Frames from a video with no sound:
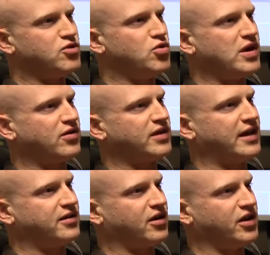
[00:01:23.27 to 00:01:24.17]
you hear
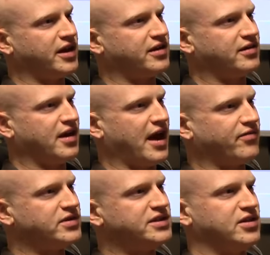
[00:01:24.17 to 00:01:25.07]
that click
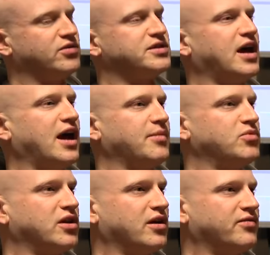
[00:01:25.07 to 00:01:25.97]
every single time
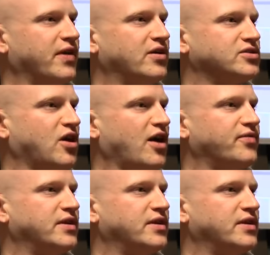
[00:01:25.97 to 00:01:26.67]
the gun fires off,